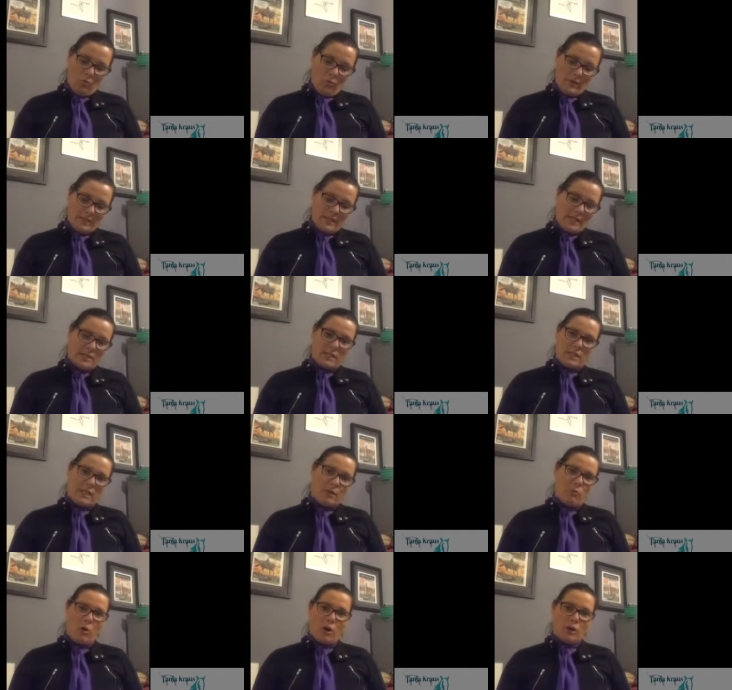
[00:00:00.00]
we tend to
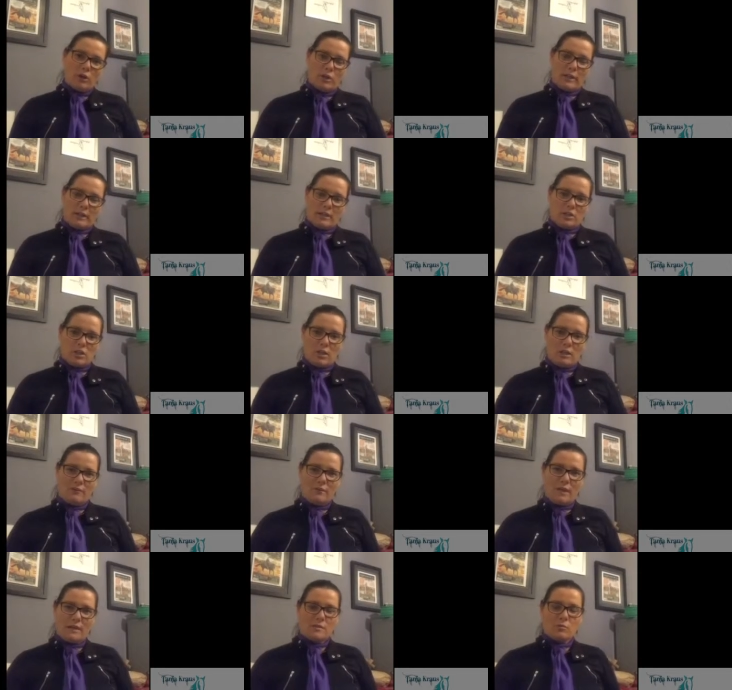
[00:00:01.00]
think, what can I get
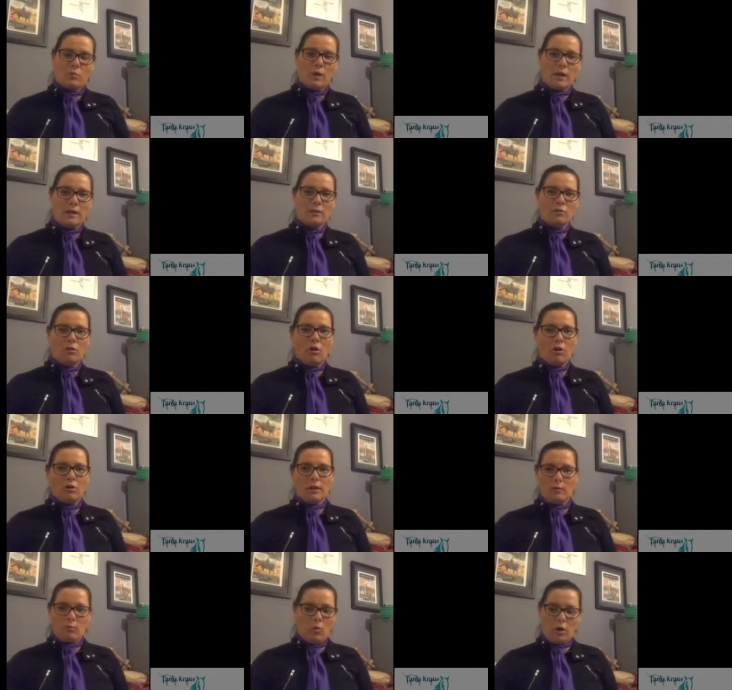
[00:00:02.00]
achieved next week,
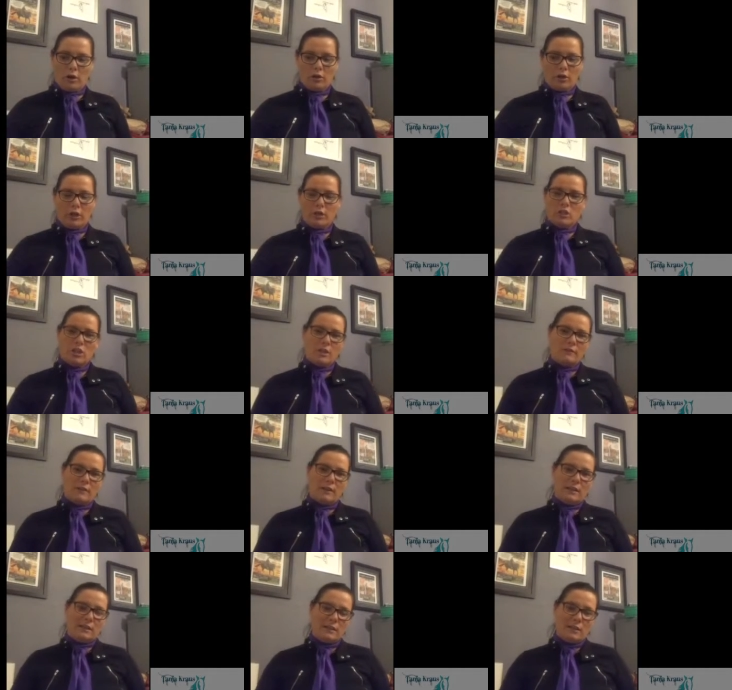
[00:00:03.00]
not what can I achieve
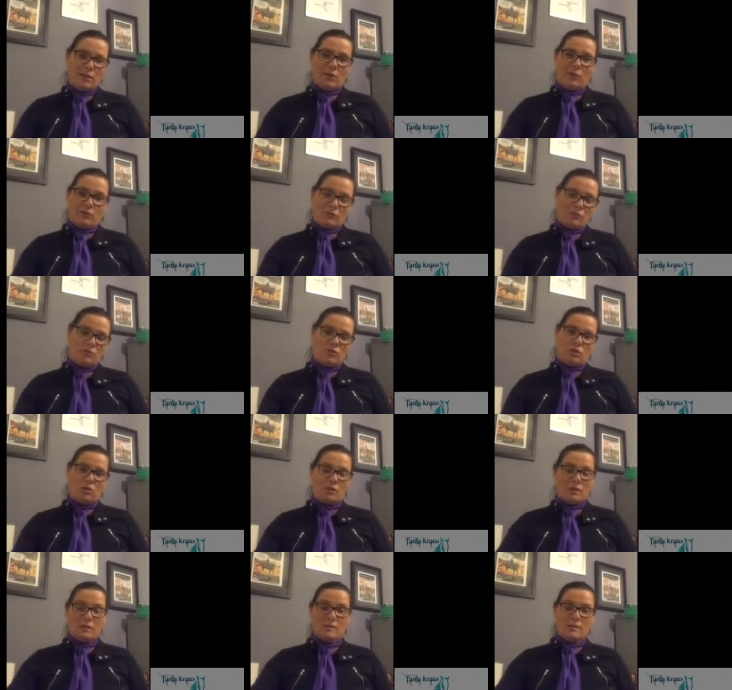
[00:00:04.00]
in a year and 2
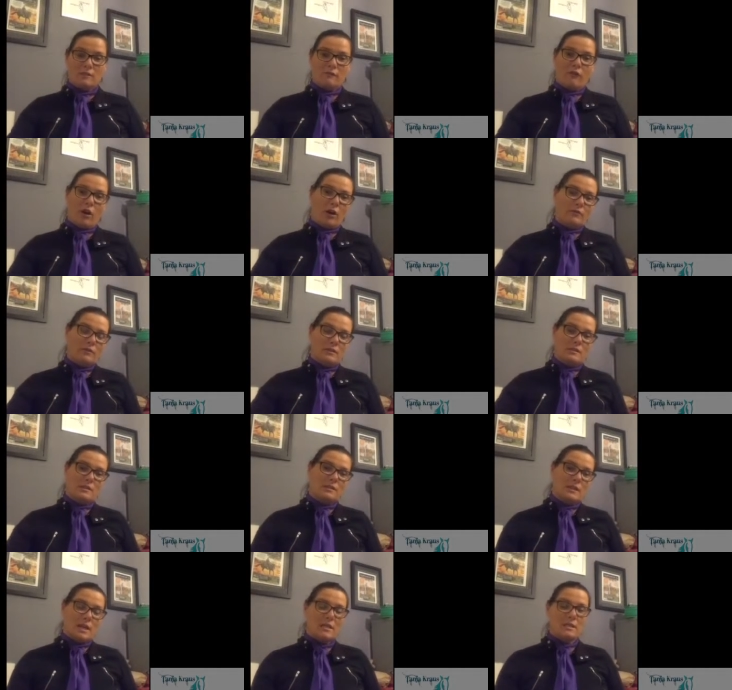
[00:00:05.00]
years and 5 years
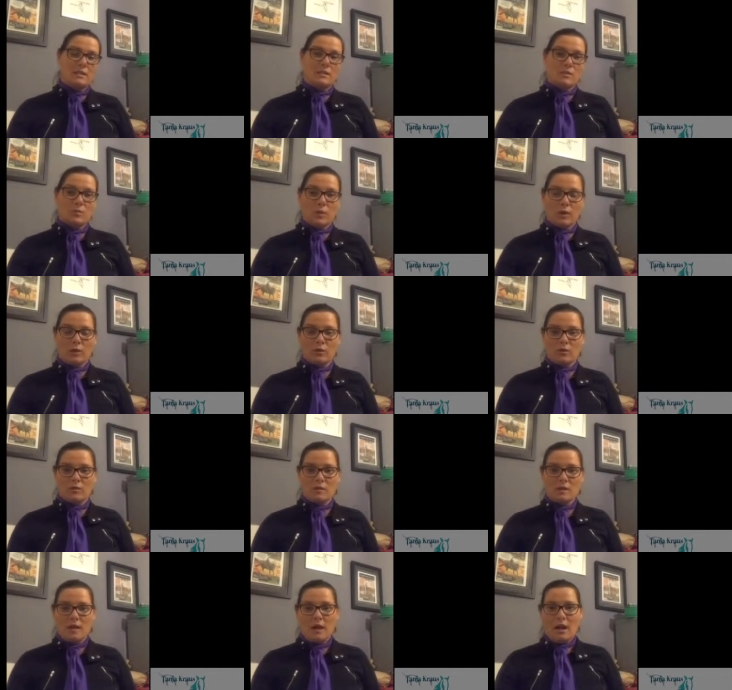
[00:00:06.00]
and 10 years,
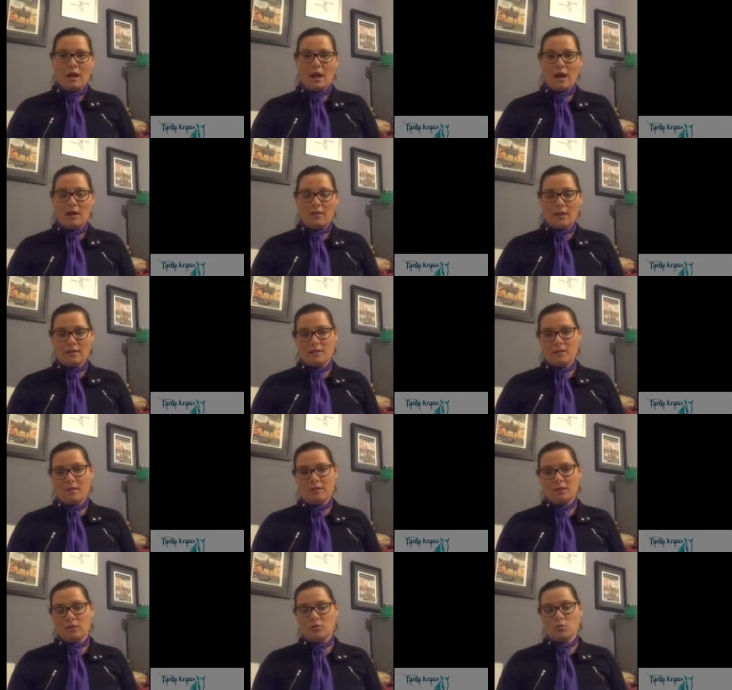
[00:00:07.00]
because that's
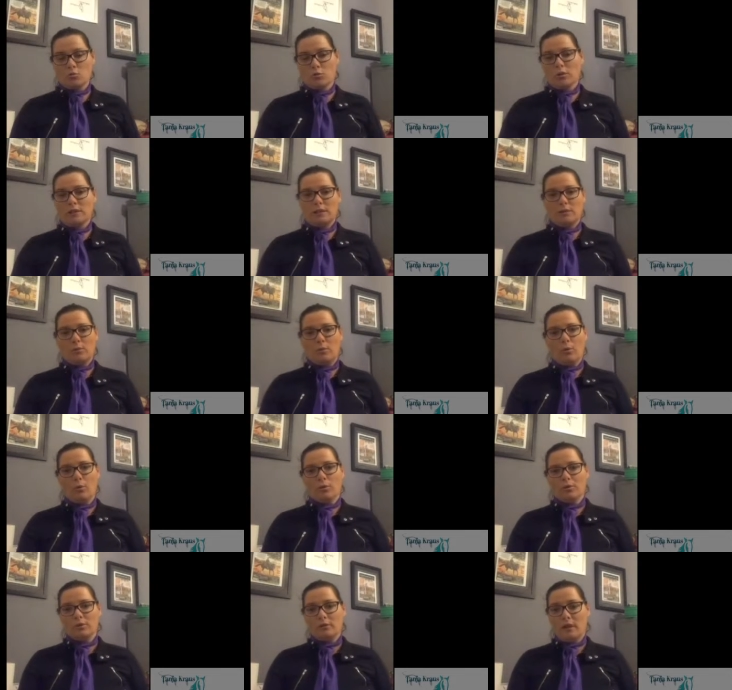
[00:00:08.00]
something that's really
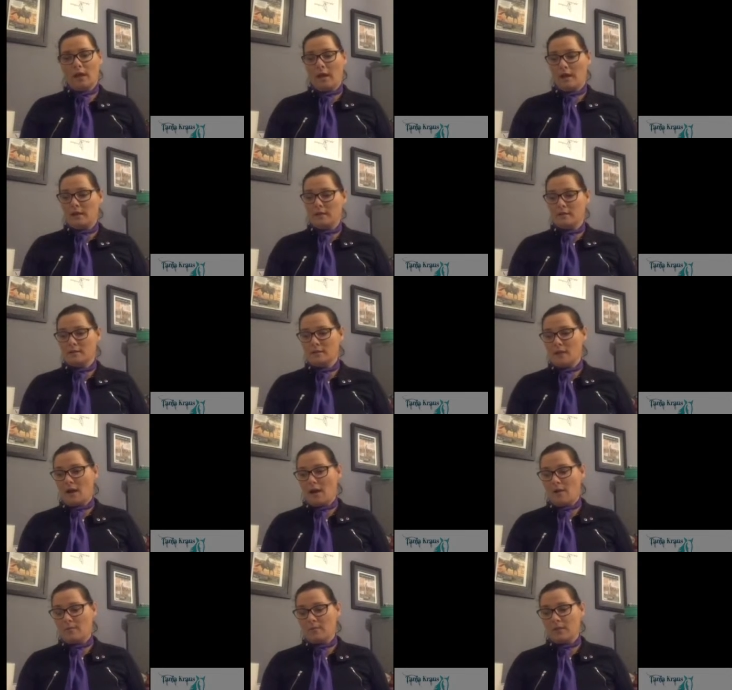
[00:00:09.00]
important. And
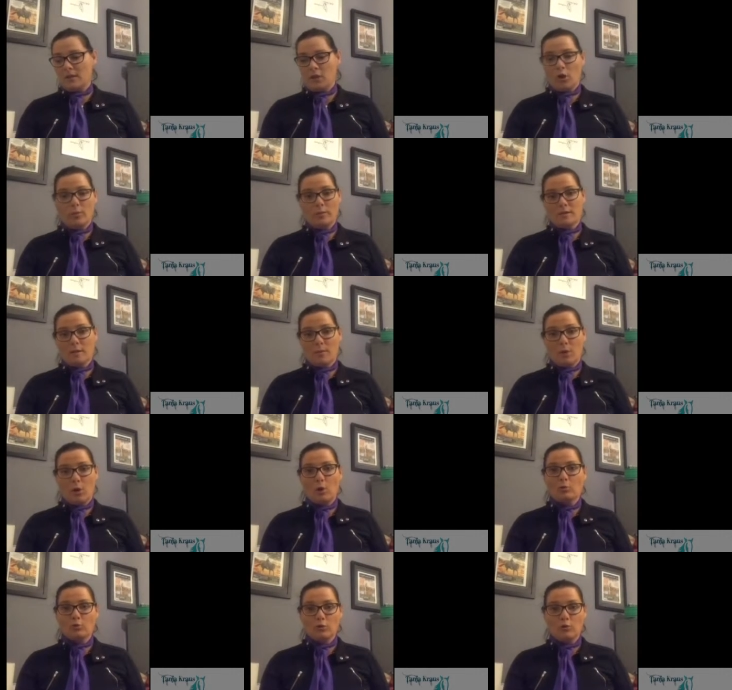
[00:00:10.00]
it opens up a
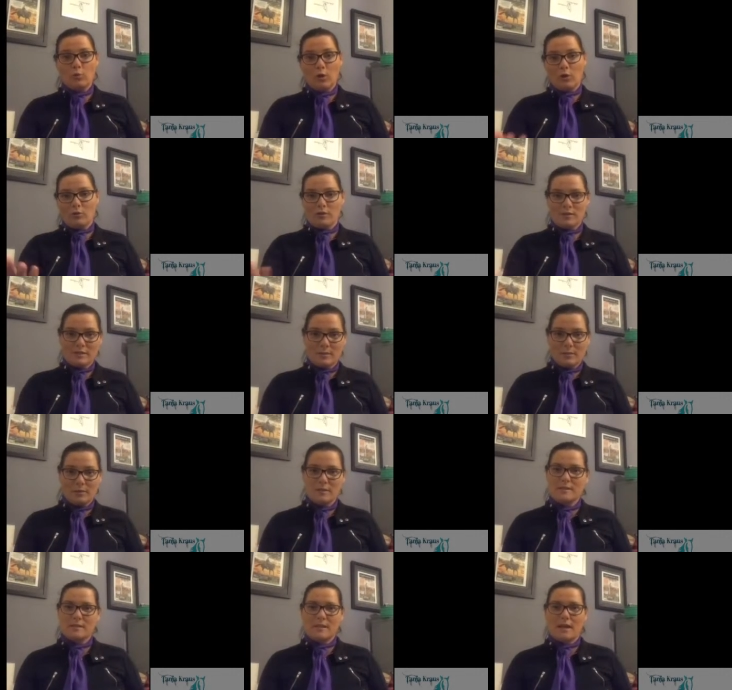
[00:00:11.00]
whole new world, as Emily's